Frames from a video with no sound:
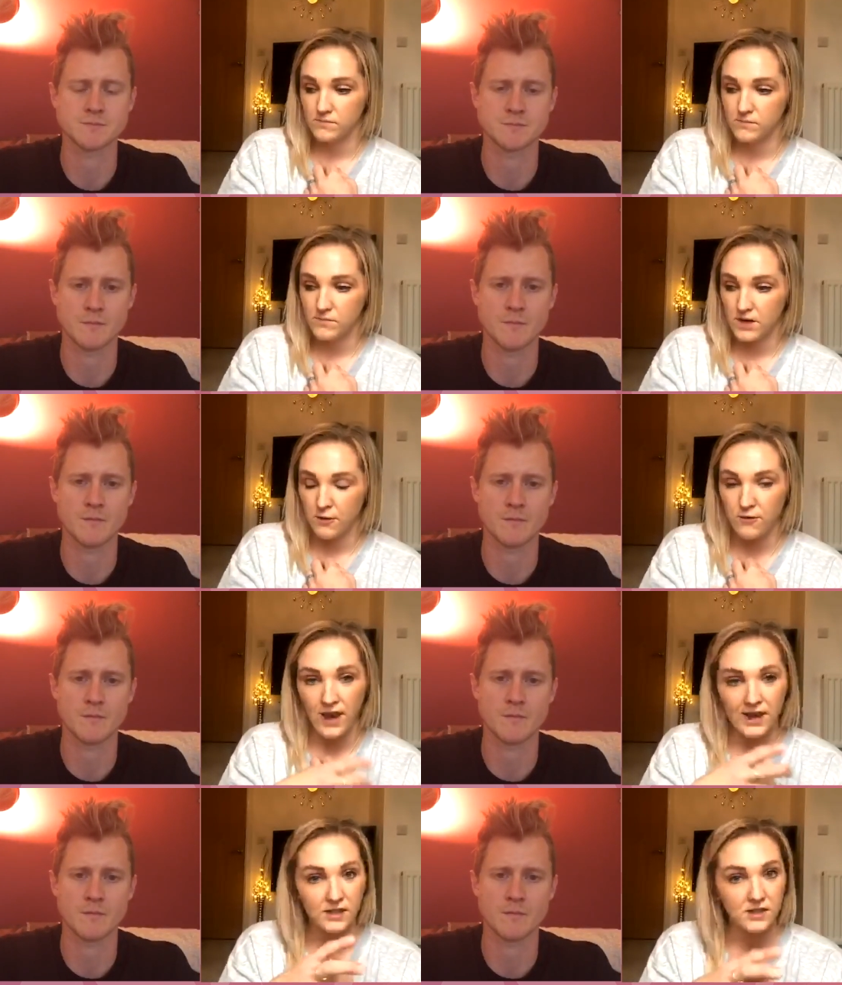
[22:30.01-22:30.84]

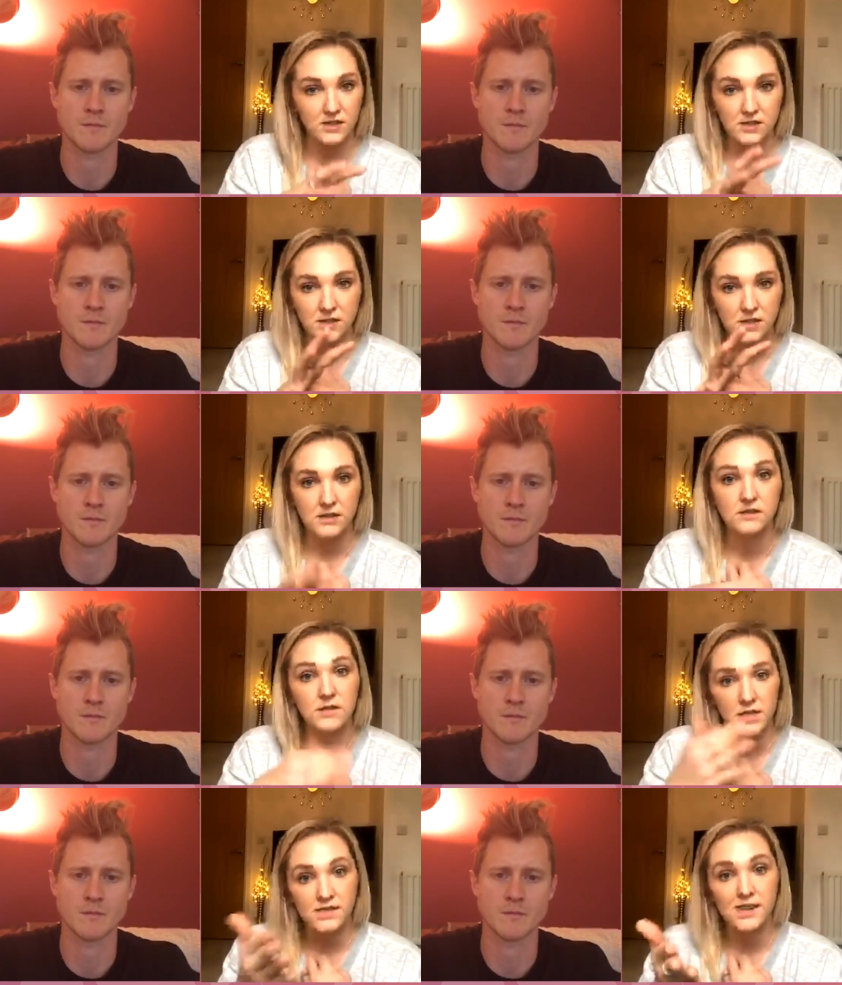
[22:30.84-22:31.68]
Speaker 1: affect the,
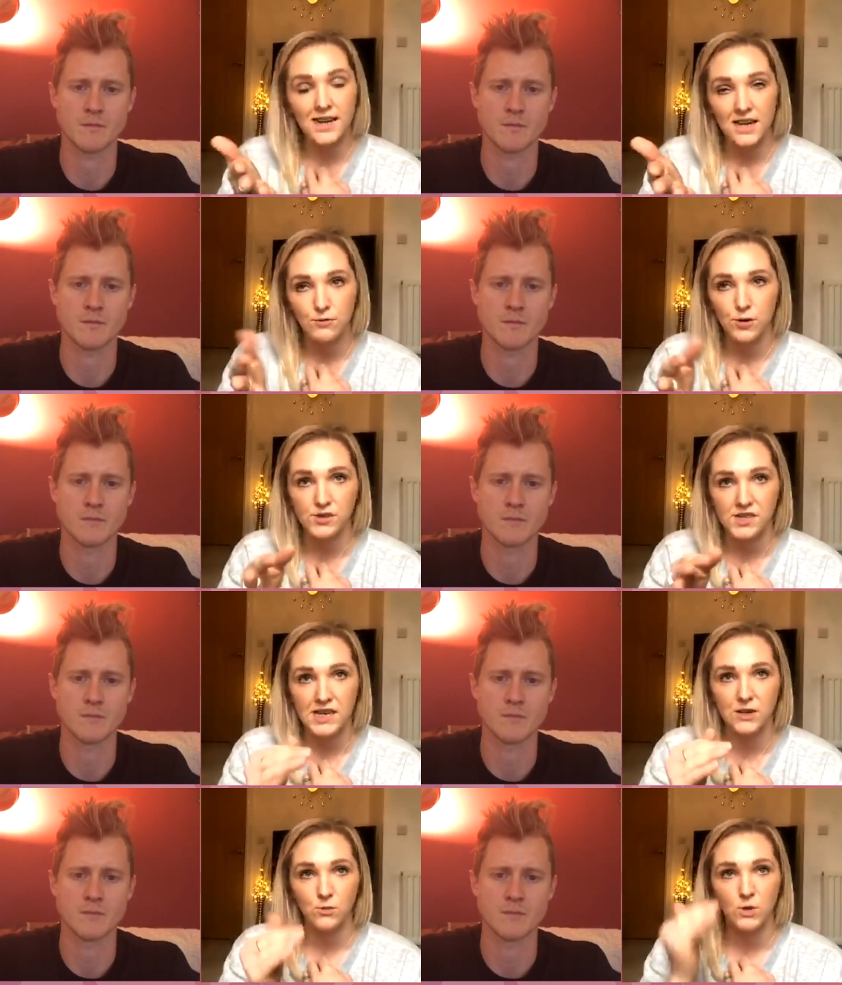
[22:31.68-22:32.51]
the daily
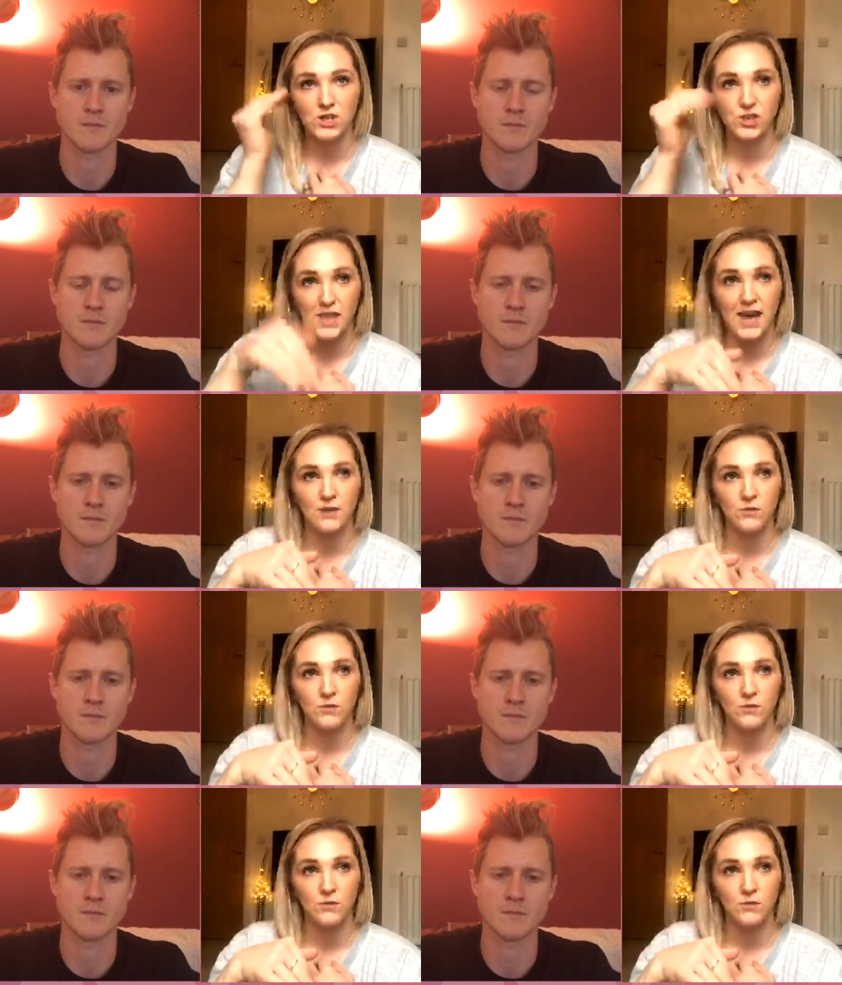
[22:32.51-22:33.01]
routine, which then